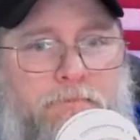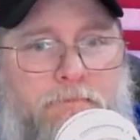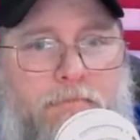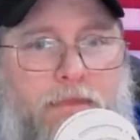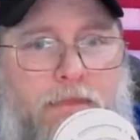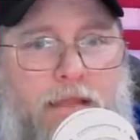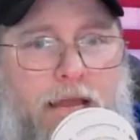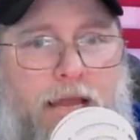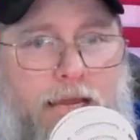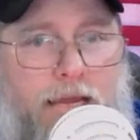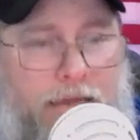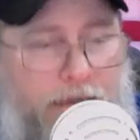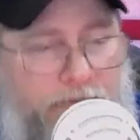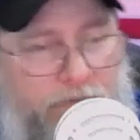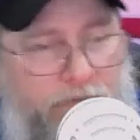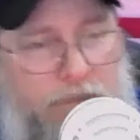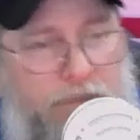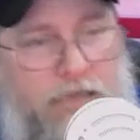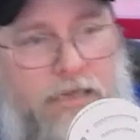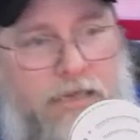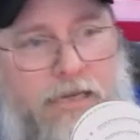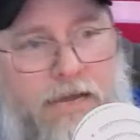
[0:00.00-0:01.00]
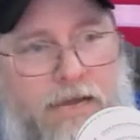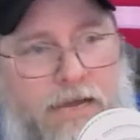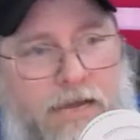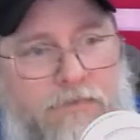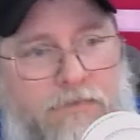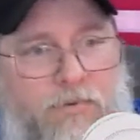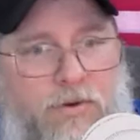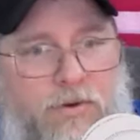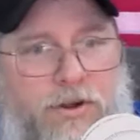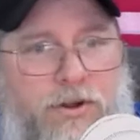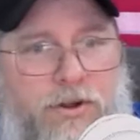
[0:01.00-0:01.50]
I definitely
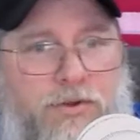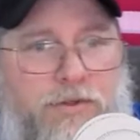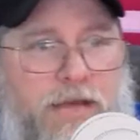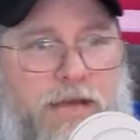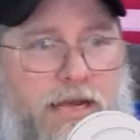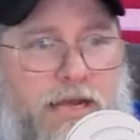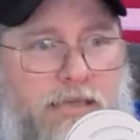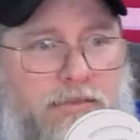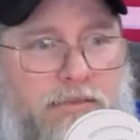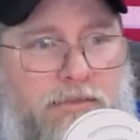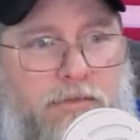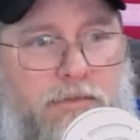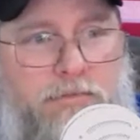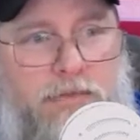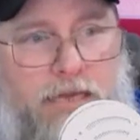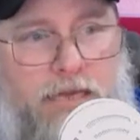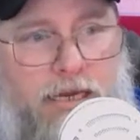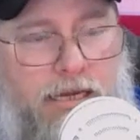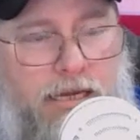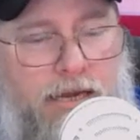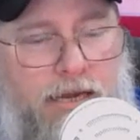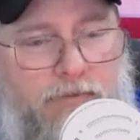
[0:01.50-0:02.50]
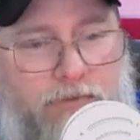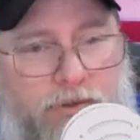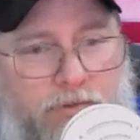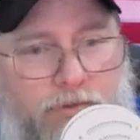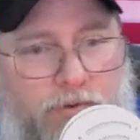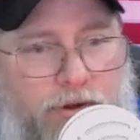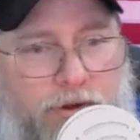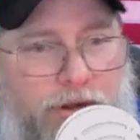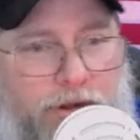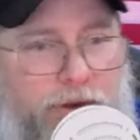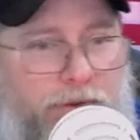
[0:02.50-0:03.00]
want to do that. It's something I definitely
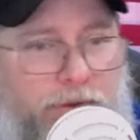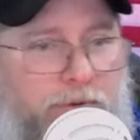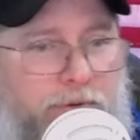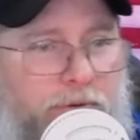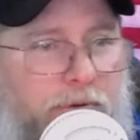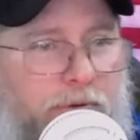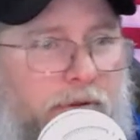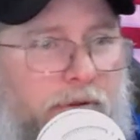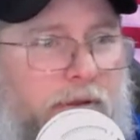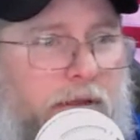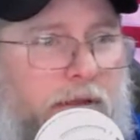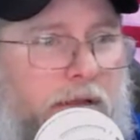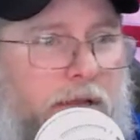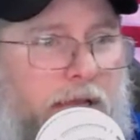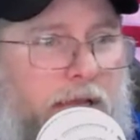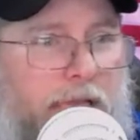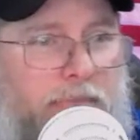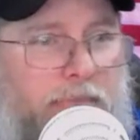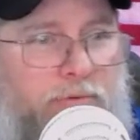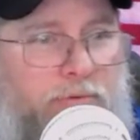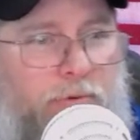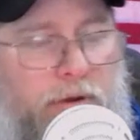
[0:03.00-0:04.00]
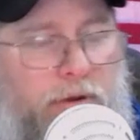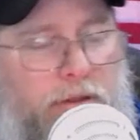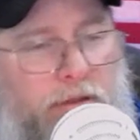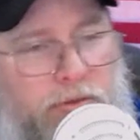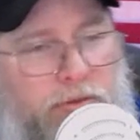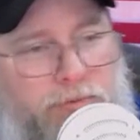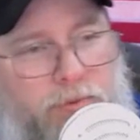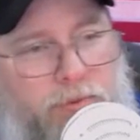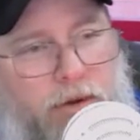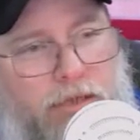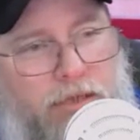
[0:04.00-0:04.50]
want to do. It's one of
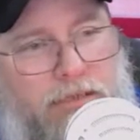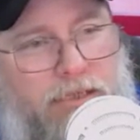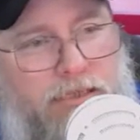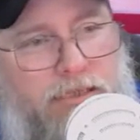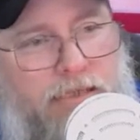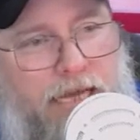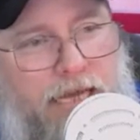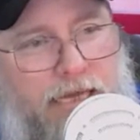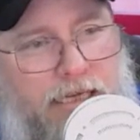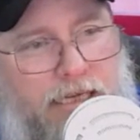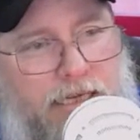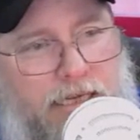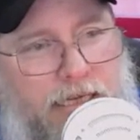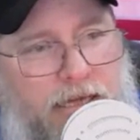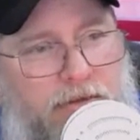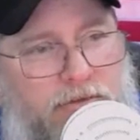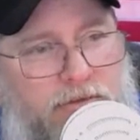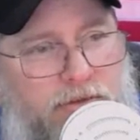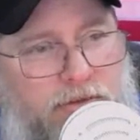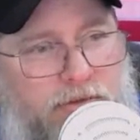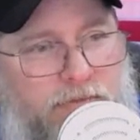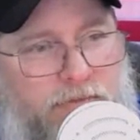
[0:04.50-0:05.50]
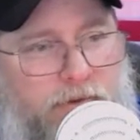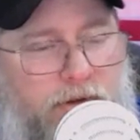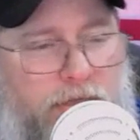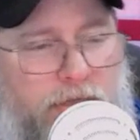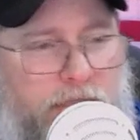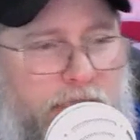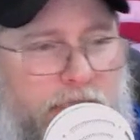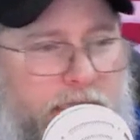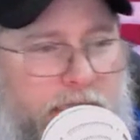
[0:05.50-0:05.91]
those projects, Alan, that goes over on the